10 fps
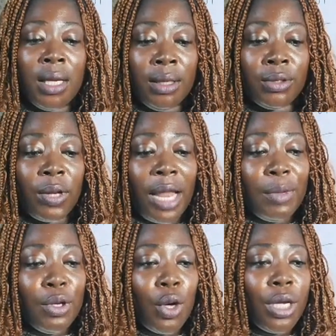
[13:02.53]
So let
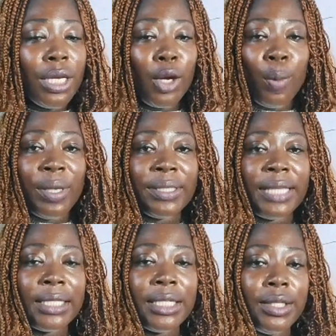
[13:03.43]
me know in the comment
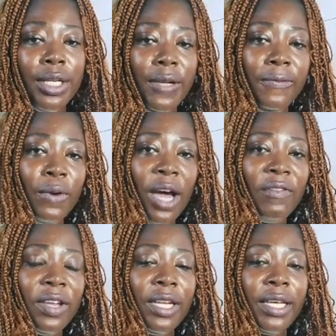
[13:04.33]
section if you have
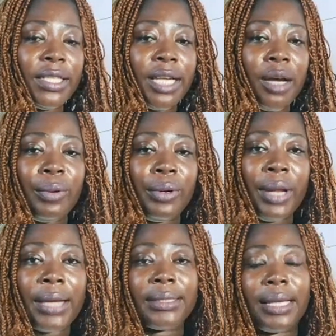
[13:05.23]
a digital
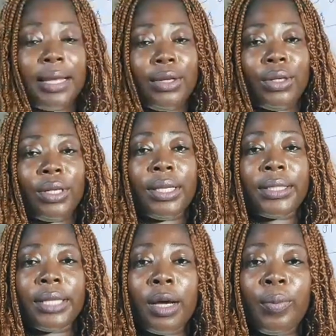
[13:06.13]
product and your
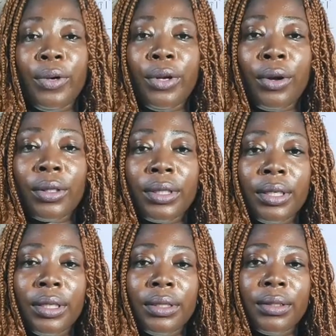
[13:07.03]
digital product
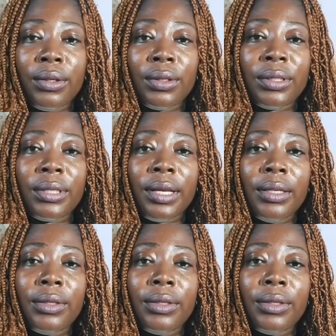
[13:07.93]
is not selling.